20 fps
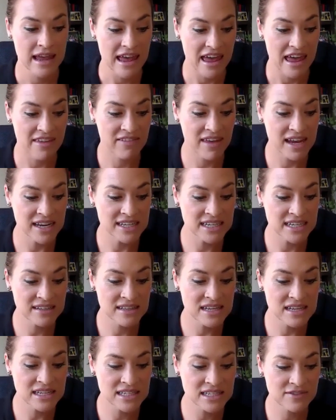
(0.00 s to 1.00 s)
And they did
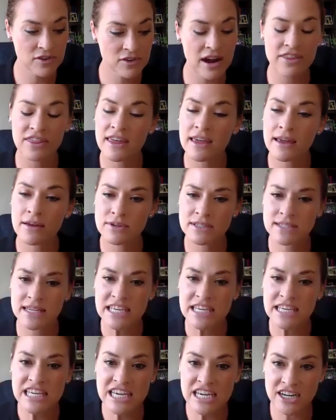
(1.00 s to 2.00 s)
this for, I think it was a
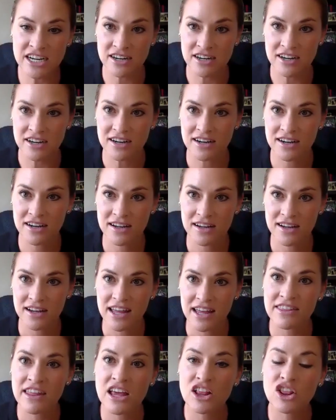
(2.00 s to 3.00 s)
year.
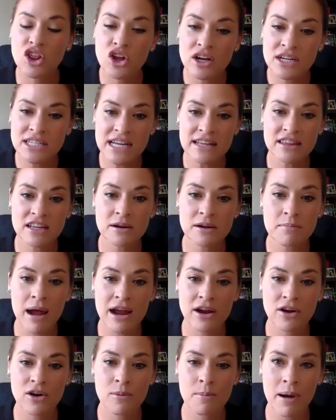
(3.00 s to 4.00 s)
And they looked at their
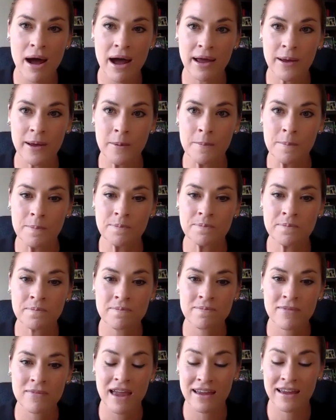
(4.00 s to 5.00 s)
microbiome.
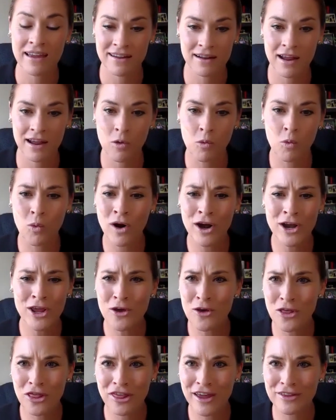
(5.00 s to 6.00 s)
What do
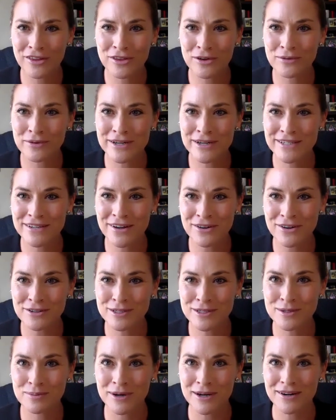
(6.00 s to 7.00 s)
you think the
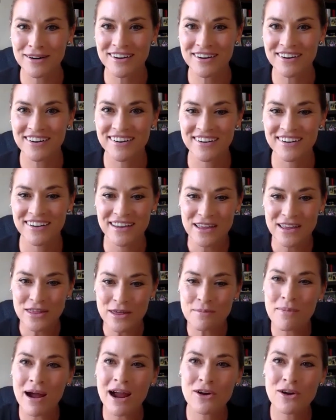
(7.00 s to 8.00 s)
results were? The
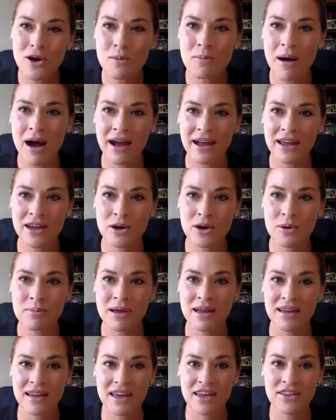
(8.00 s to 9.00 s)
microbiome
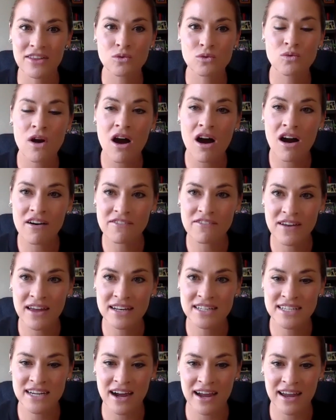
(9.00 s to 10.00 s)
in the raw
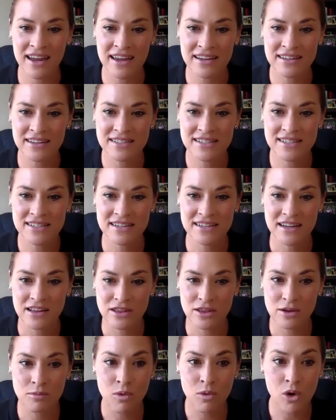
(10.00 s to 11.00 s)
fed diets,
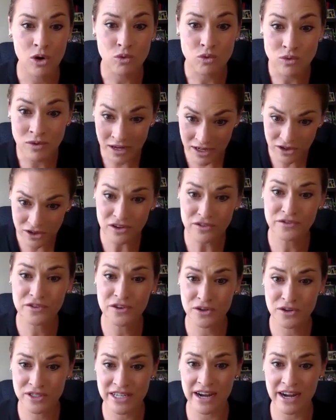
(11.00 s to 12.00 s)
the more real
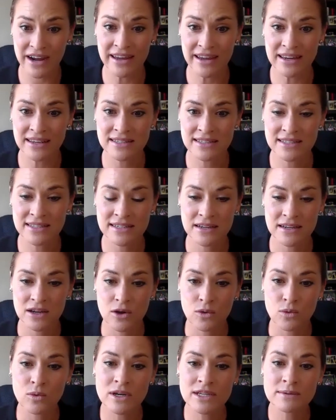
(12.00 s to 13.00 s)
food diets,
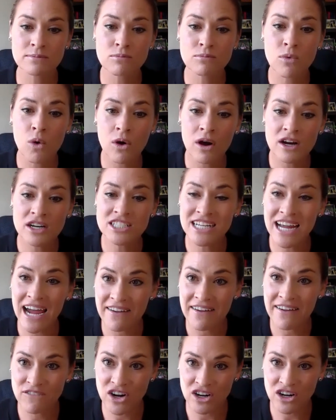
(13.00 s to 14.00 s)
was more
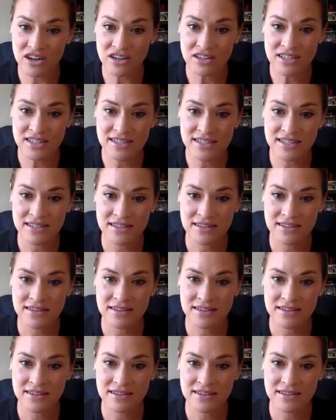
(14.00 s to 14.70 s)
diverse.